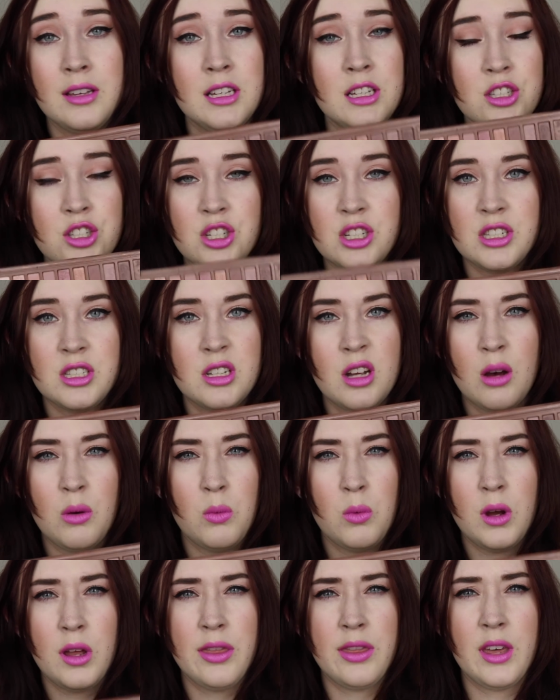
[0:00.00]
It's just not
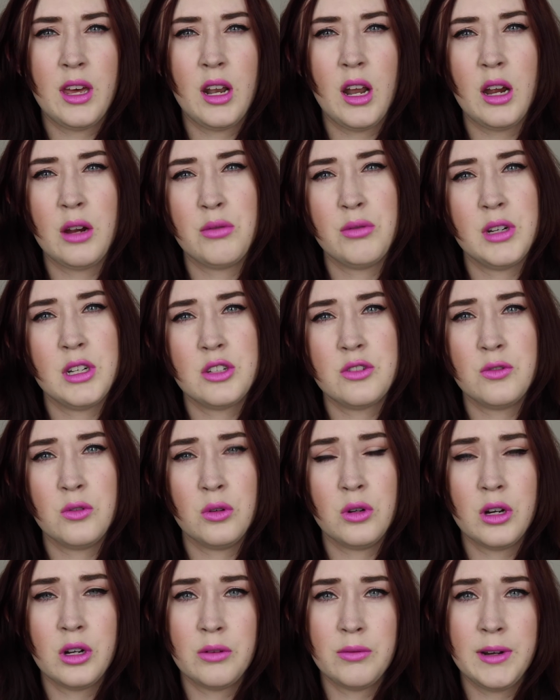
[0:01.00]
one that I reach
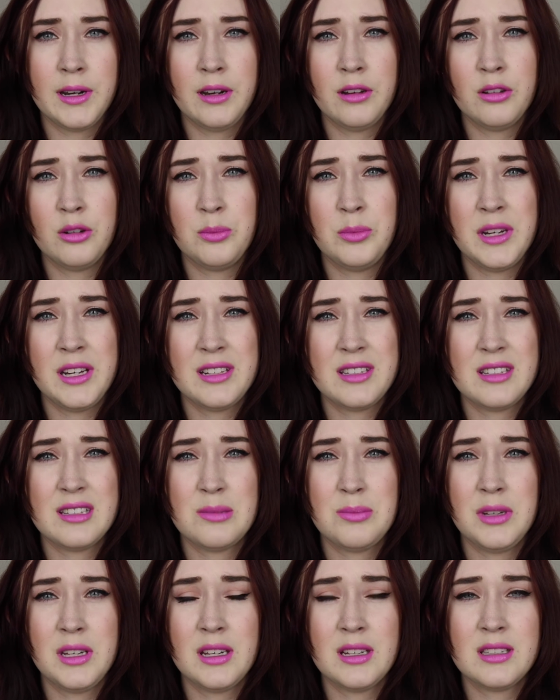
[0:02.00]
for on a regular basis
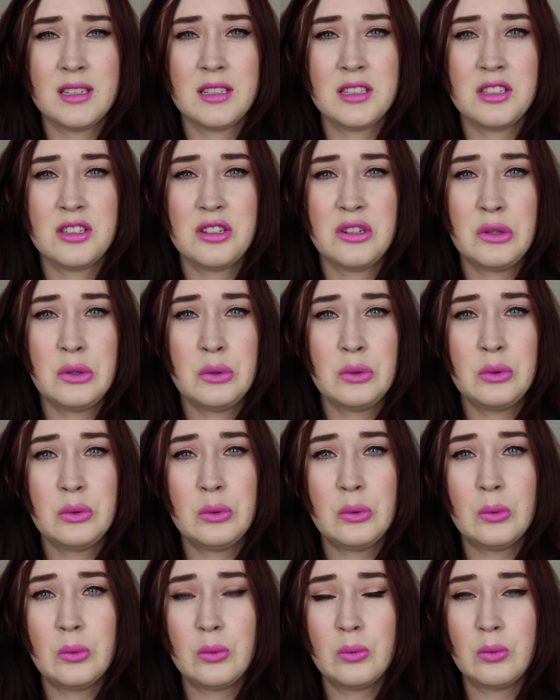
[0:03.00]
because it's
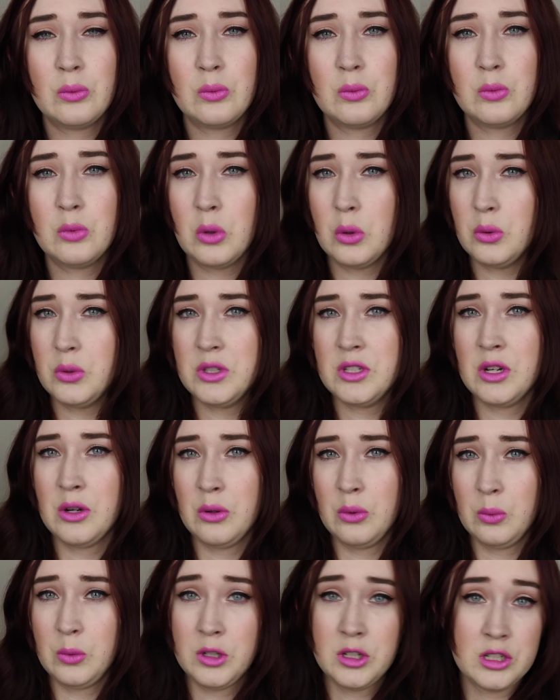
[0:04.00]
too rose
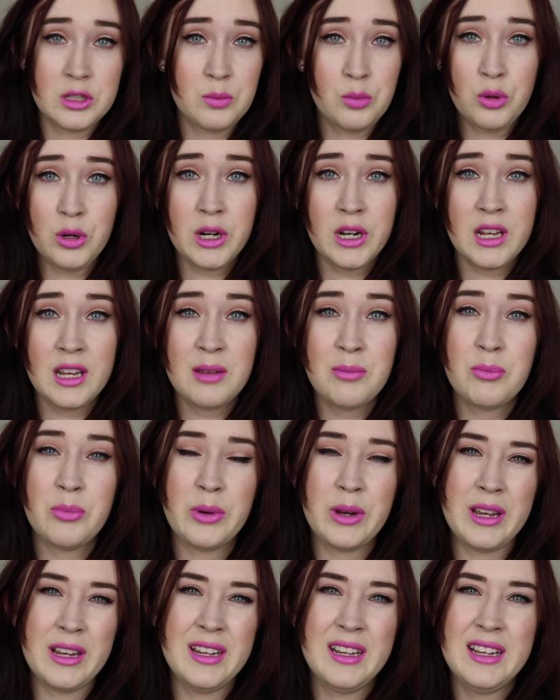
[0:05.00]
tone, which is pretty,
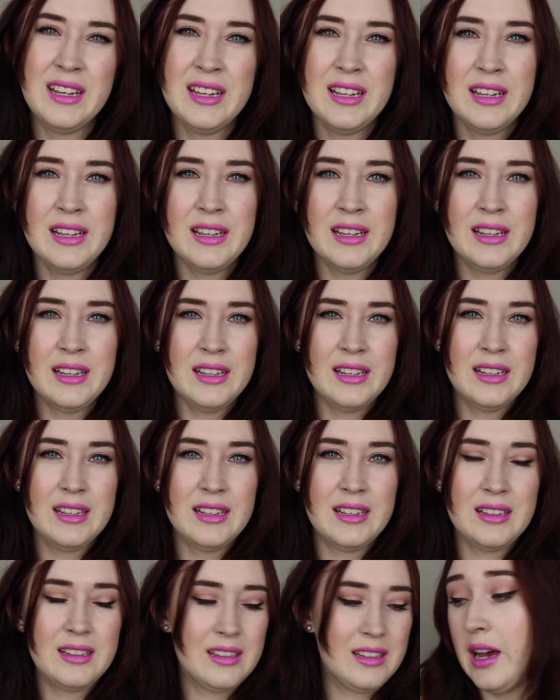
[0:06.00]
but
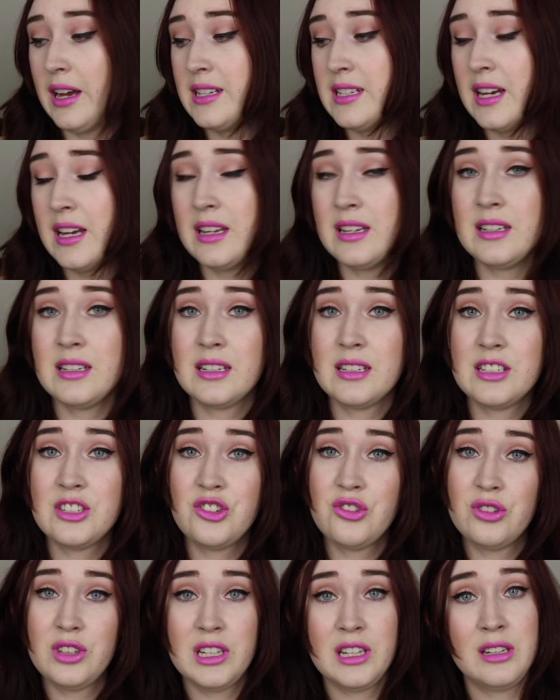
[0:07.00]
I tend
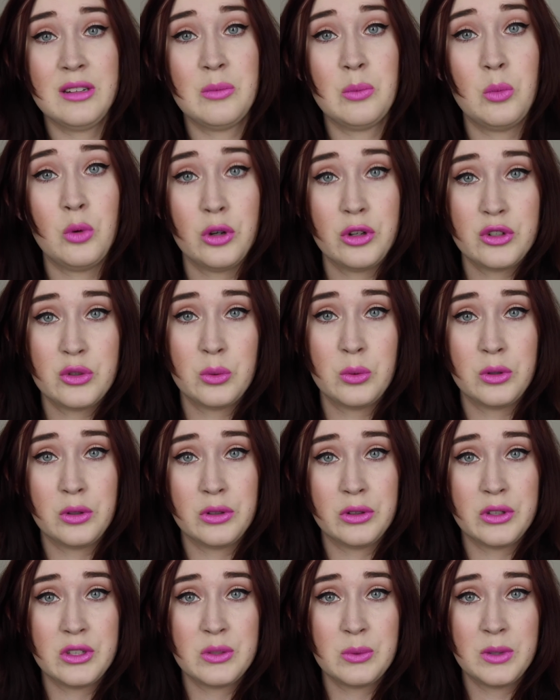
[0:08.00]
to lean more
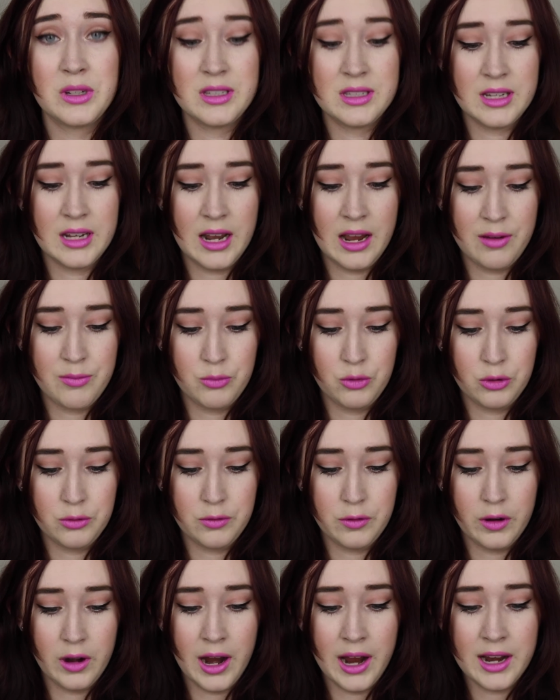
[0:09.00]
towards ones that have more
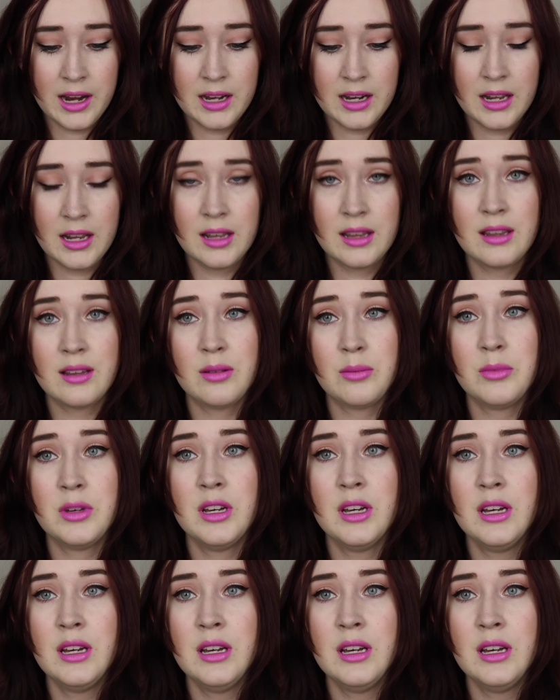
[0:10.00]
variety in them.